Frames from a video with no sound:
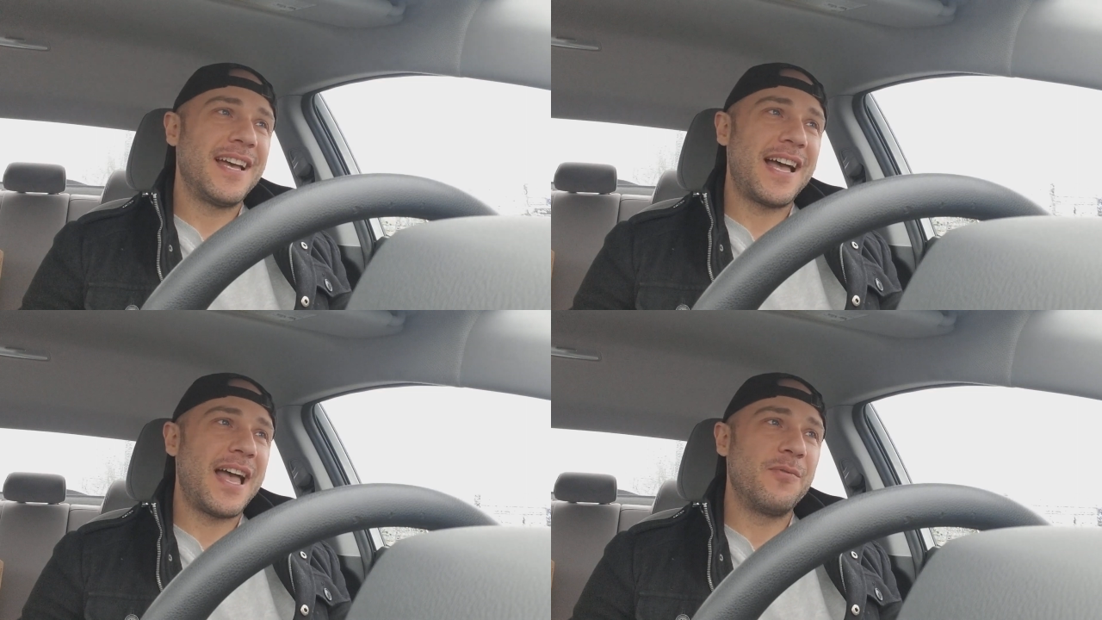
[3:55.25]

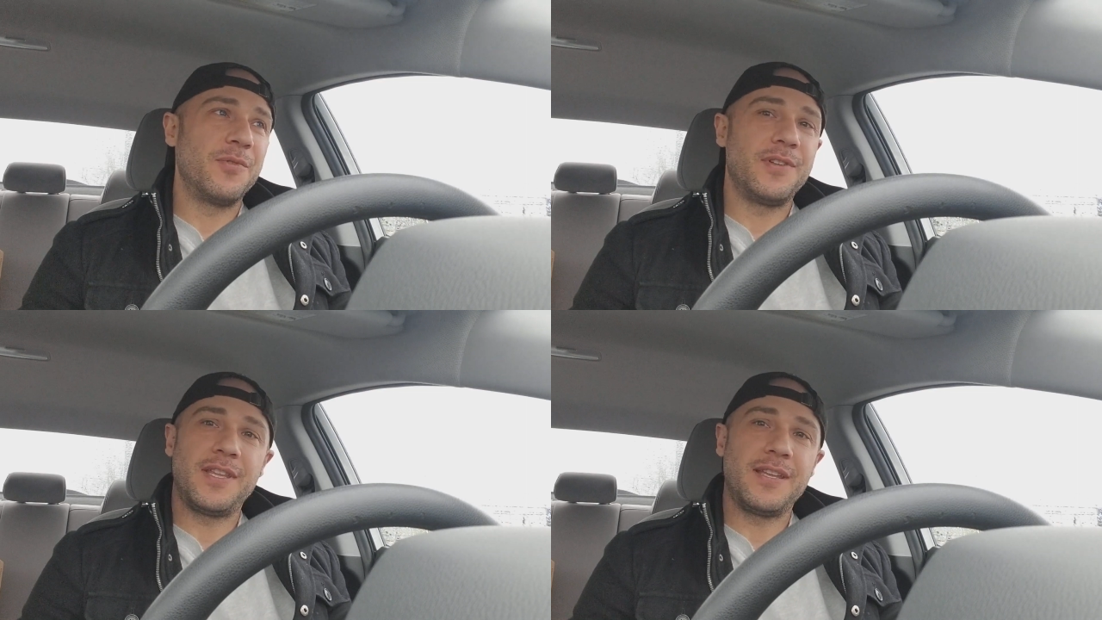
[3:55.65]
I
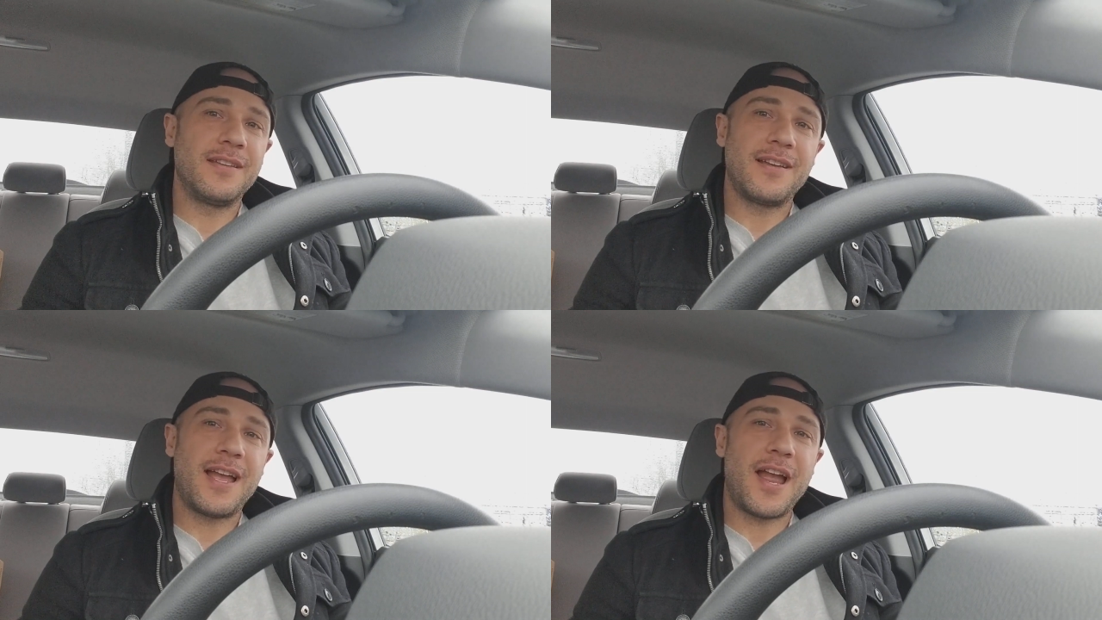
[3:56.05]

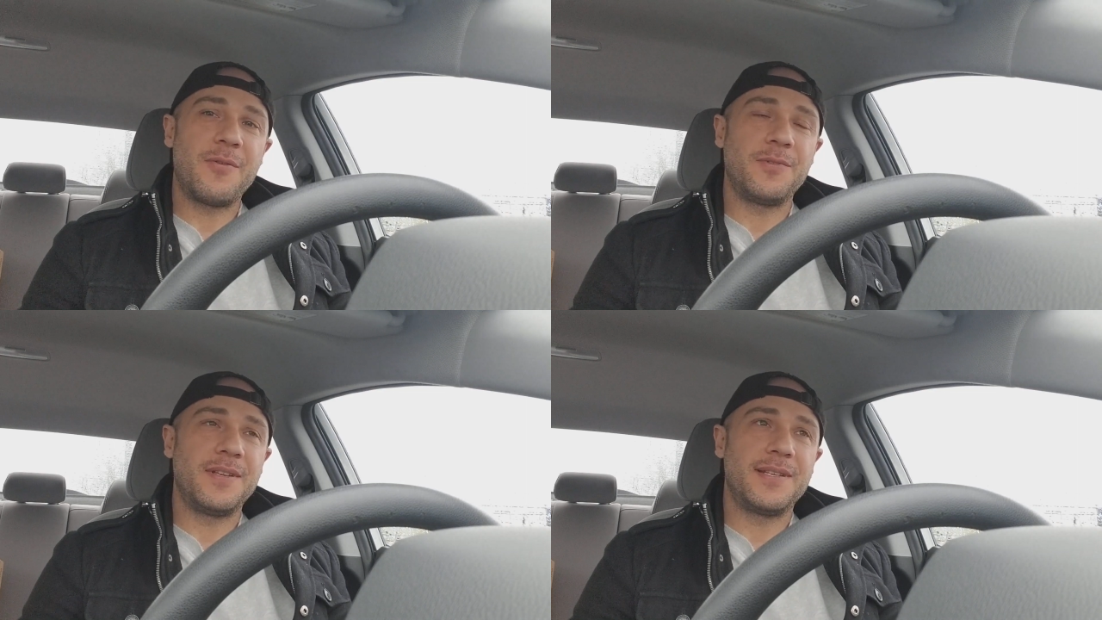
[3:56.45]

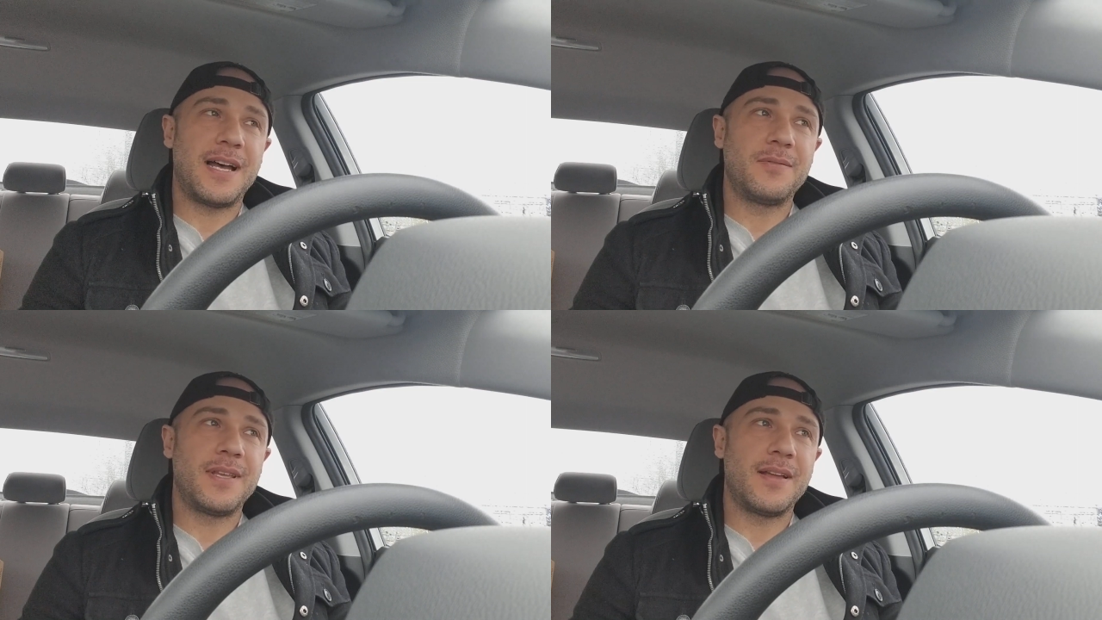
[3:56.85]
really
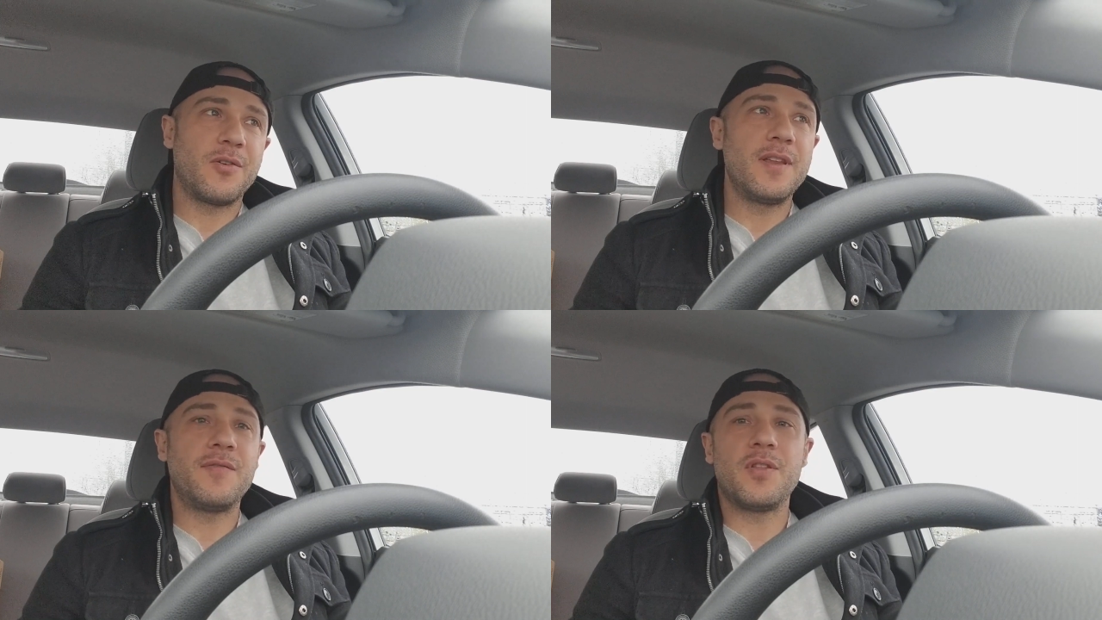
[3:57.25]
doubt that.
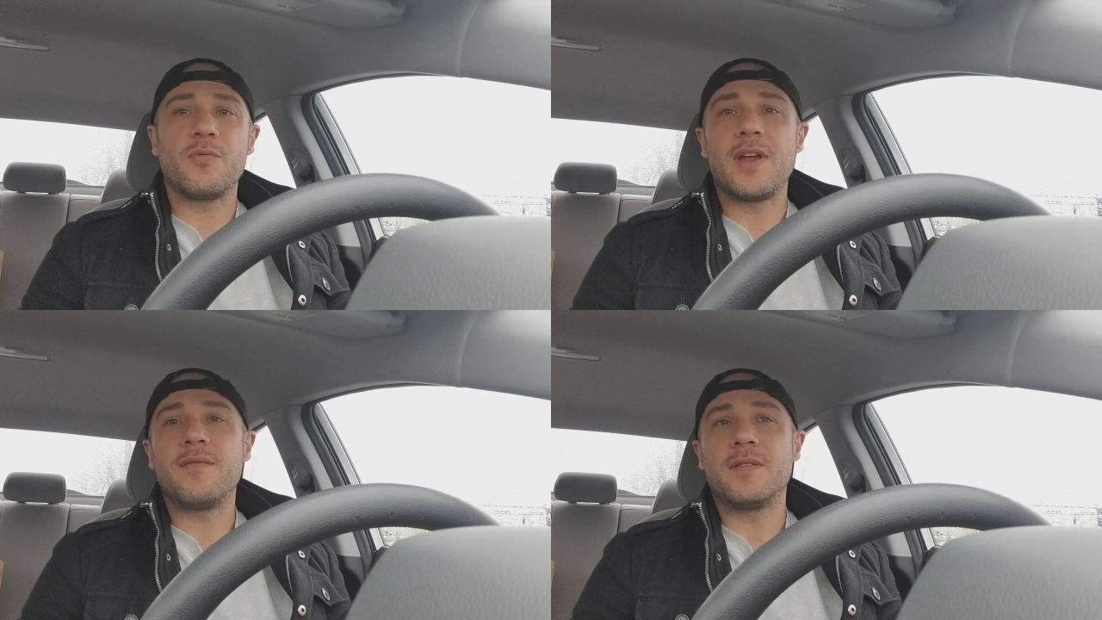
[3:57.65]
Or even the
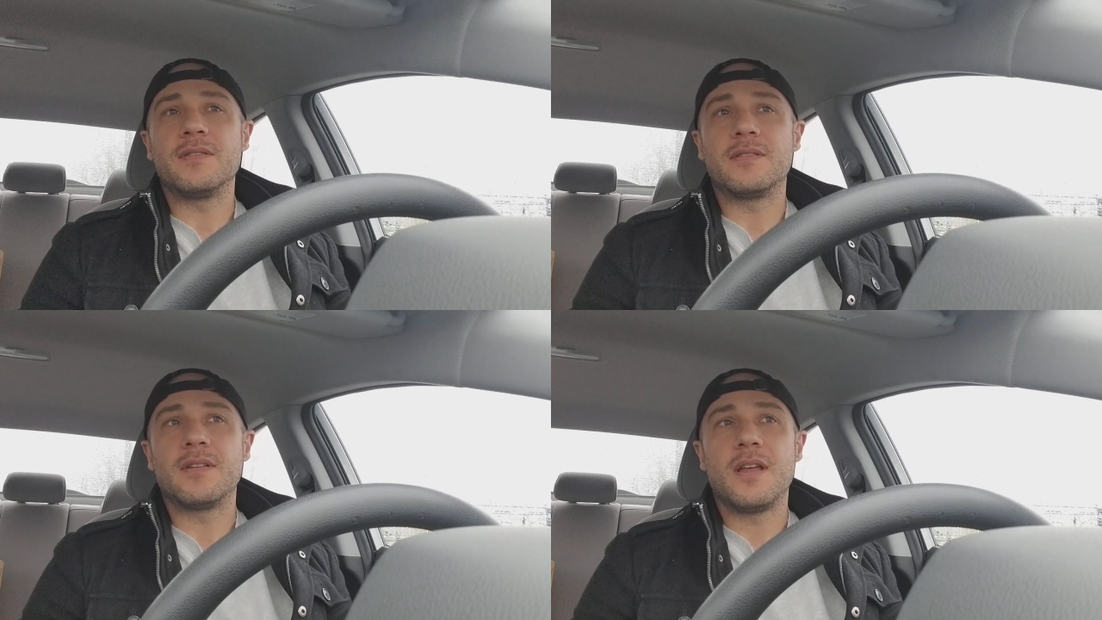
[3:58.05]

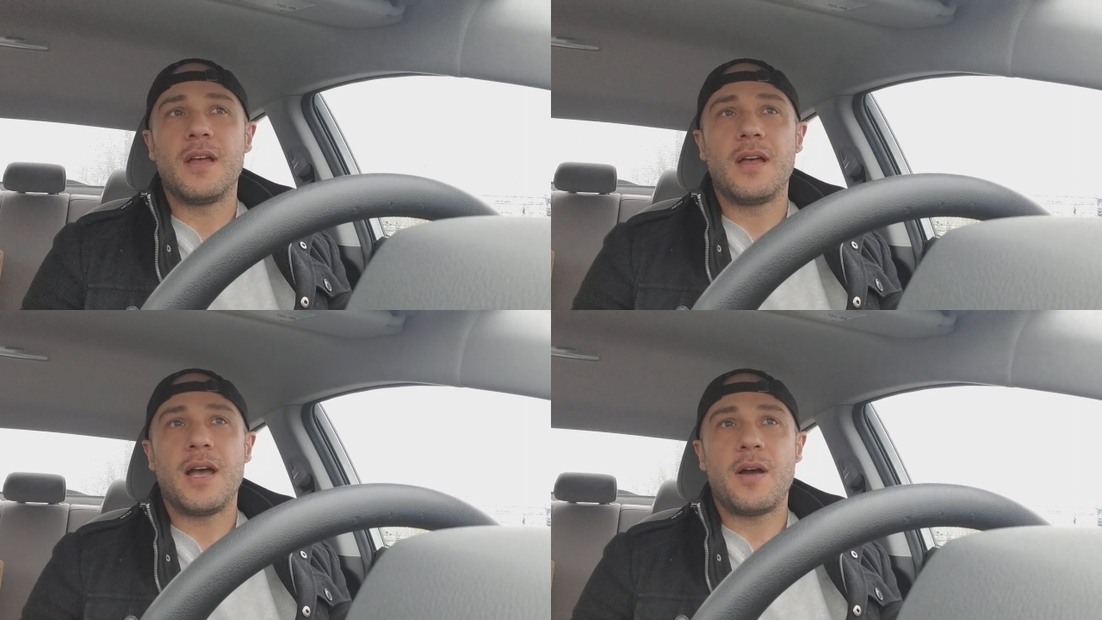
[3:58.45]
Ravens,
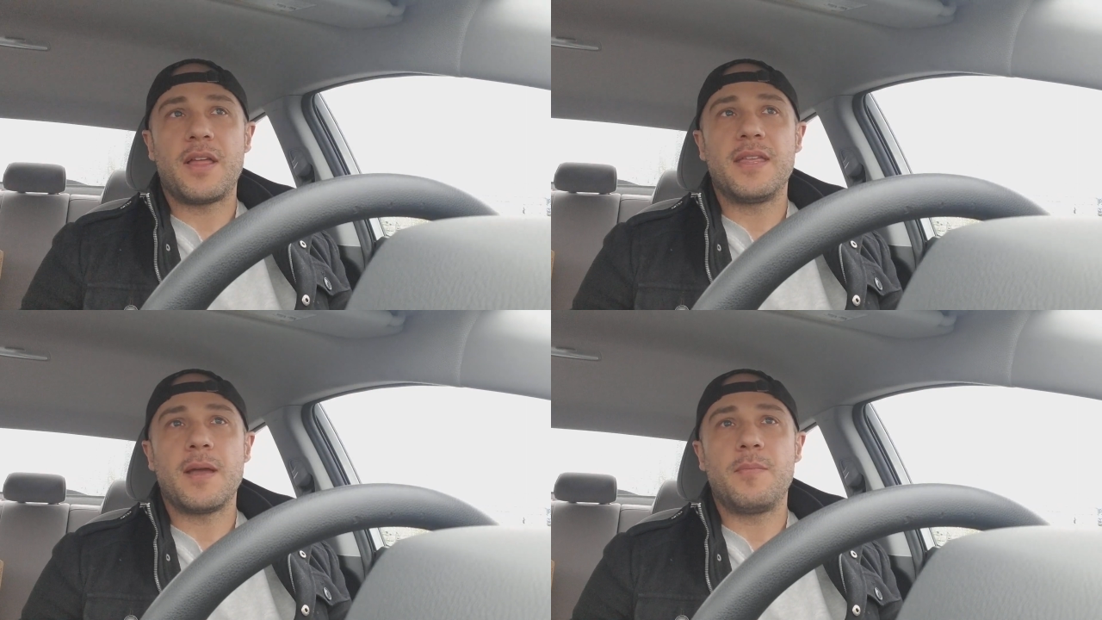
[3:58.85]

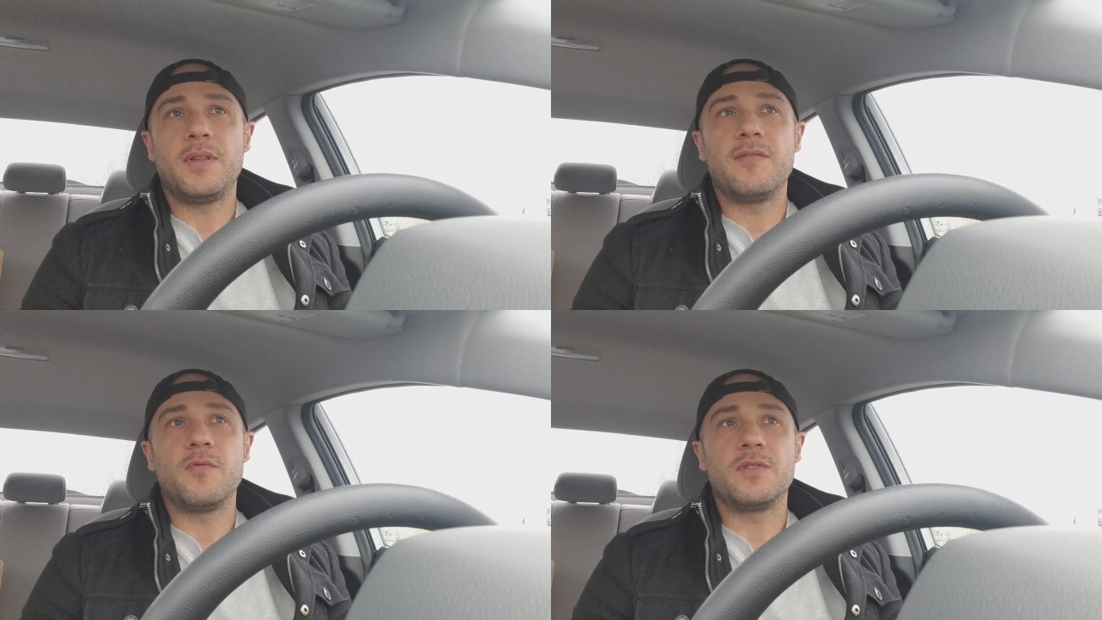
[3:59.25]
I
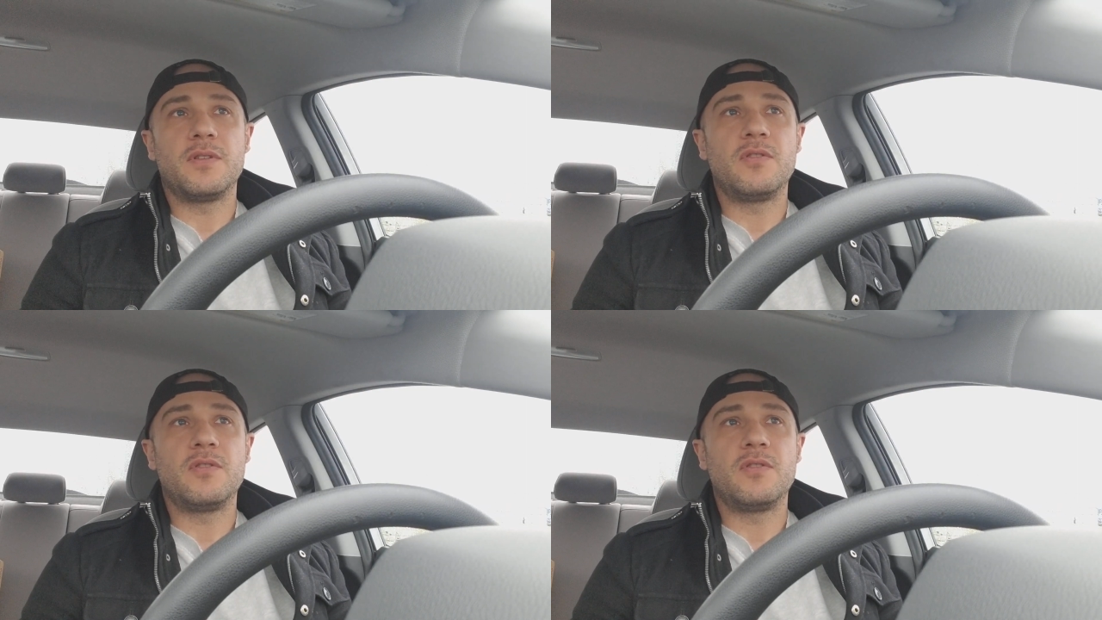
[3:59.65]
believe it was the